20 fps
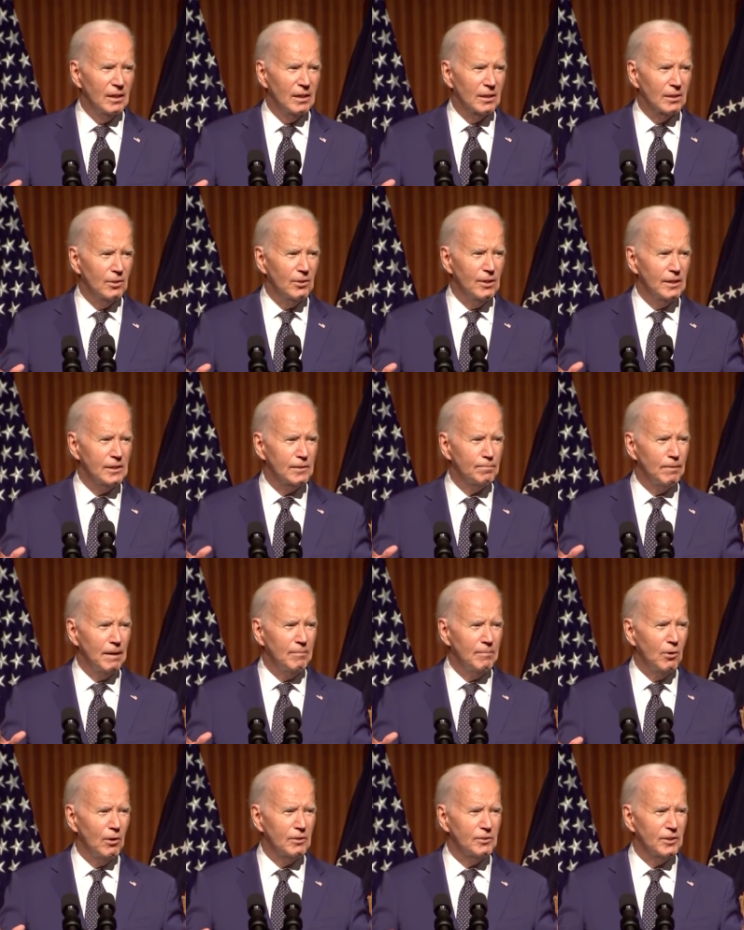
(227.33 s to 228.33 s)
including
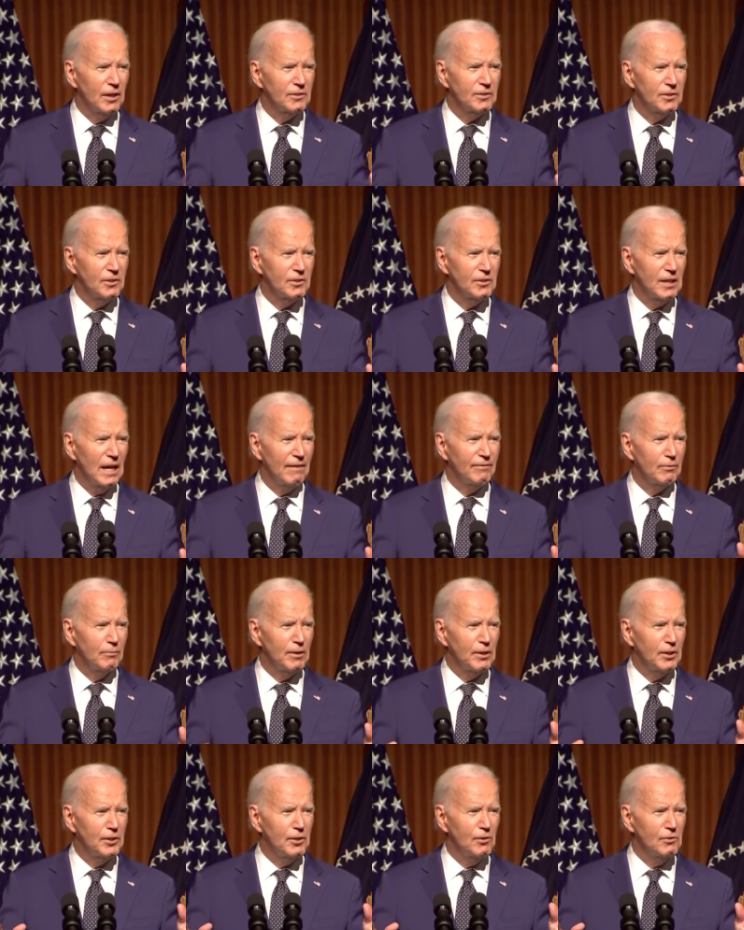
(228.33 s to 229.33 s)
Supreme Court justices, have
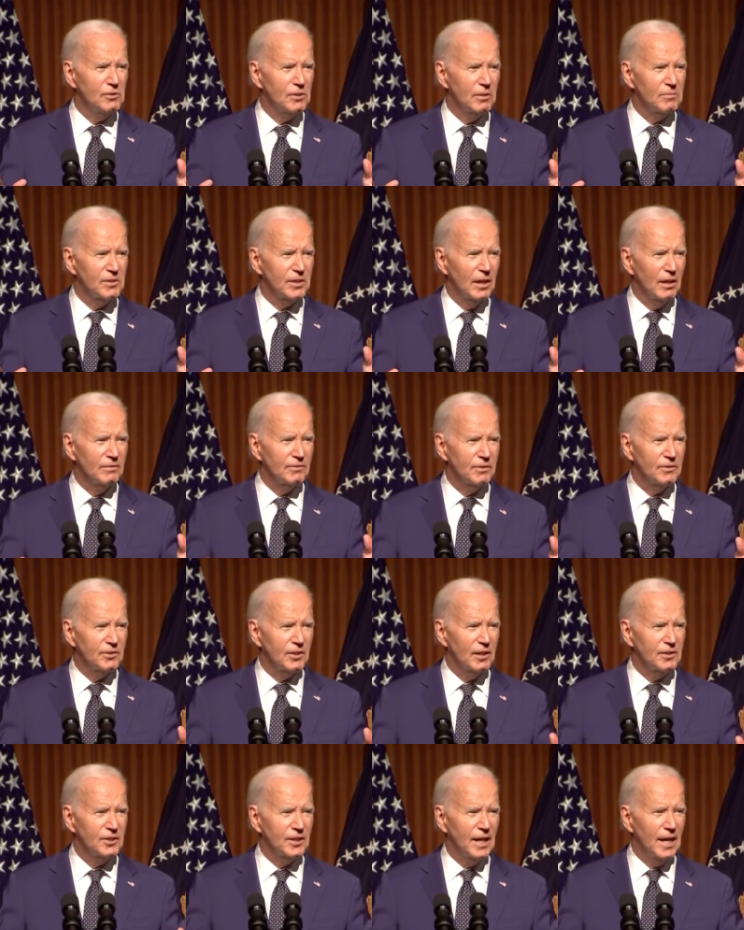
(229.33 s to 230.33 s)
to recuse themselves in
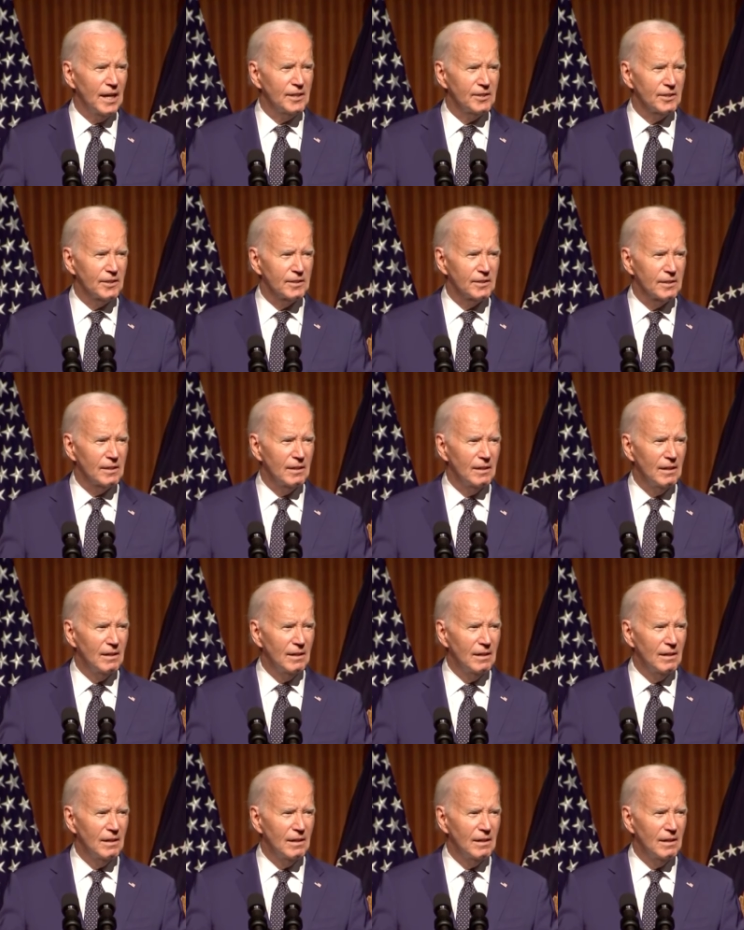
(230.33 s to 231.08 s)
such cases.